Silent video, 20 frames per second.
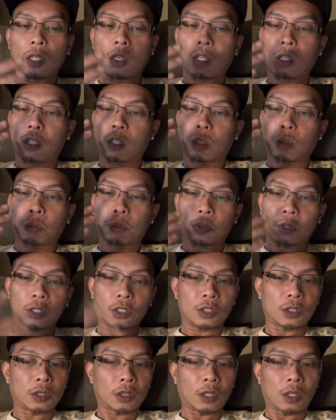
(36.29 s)
Uh,
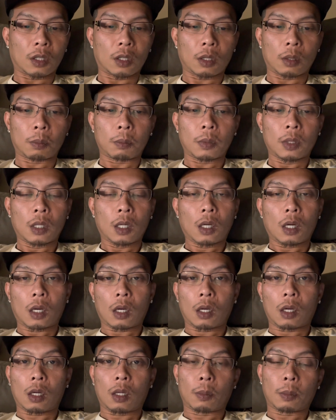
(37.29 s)
please come.
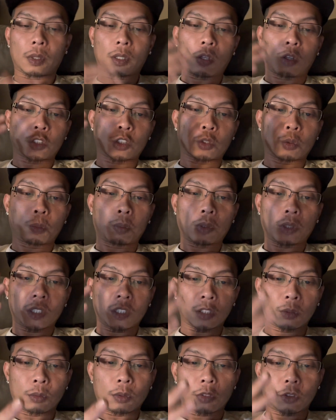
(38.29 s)
Um, and also, please
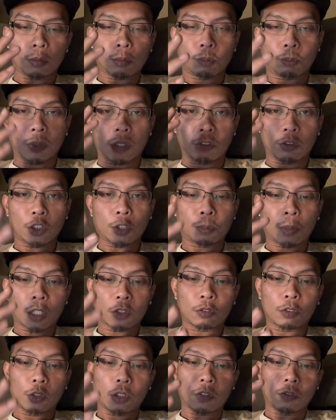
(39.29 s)
be, be
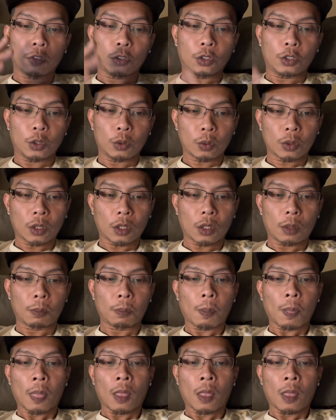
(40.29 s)
respectful if you do come.